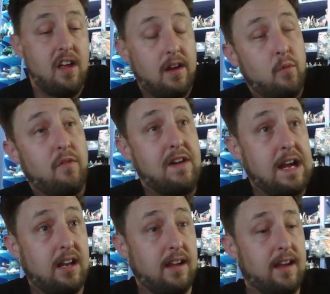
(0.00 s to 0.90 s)
We'll
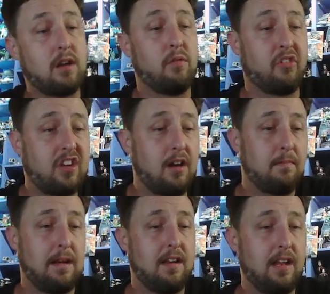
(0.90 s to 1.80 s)
find it later. We'll start
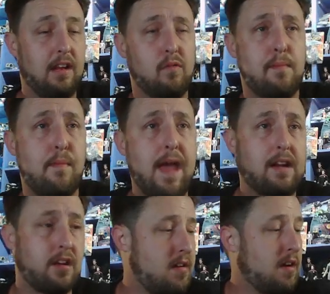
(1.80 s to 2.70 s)
reading it, and we'll be back
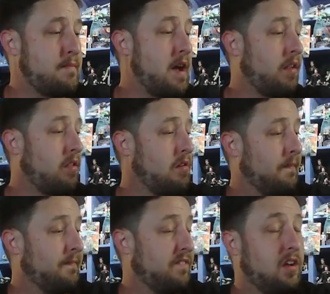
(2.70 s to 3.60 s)
to talk about it soon.
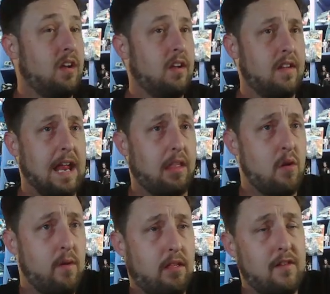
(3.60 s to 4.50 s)
As
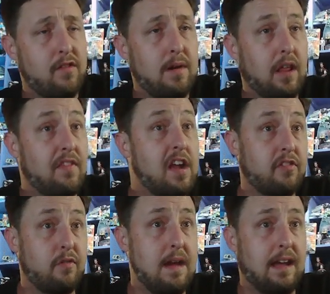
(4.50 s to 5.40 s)
always, everybody, thanks
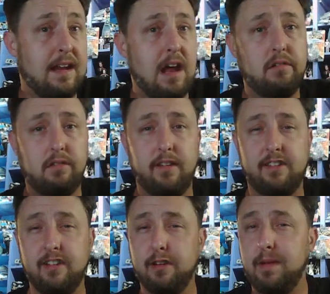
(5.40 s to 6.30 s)
for hanging out,
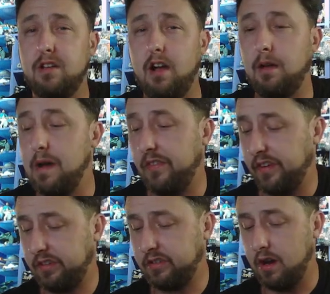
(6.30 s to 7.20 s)
listening to me talk about
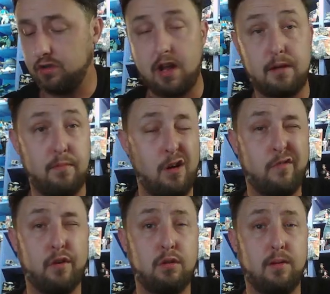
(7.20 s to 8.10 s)
this Star Trek book
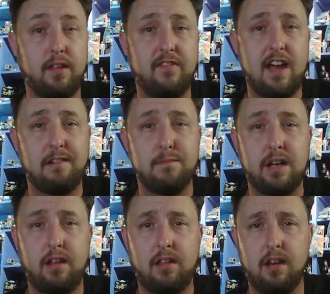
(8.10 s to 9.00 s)
for 25
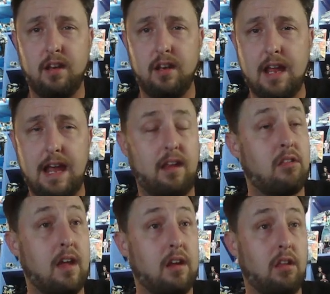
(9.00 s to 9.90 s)
minutes and 9
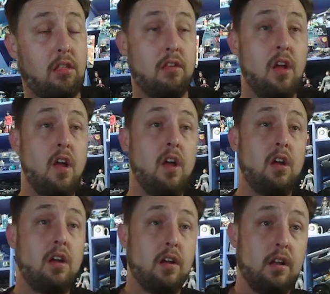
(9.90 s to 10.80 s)
seconds.
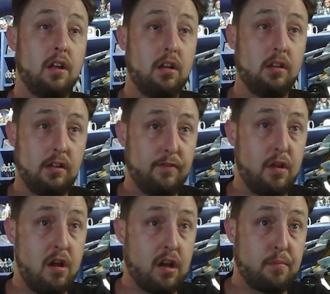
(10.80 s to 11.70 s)
Live
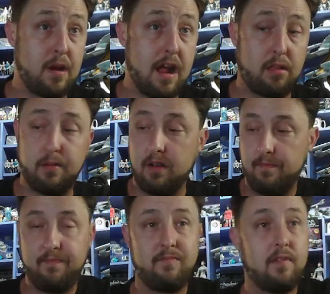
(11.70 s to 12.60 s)
long and prosper,
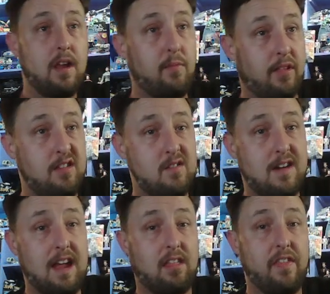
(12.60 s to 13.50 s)
and we'll see you
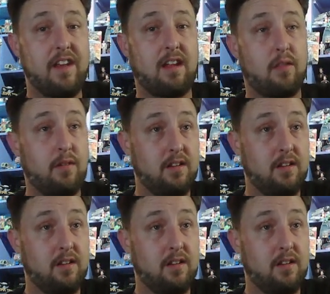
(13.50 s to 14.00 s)
guys in the next one.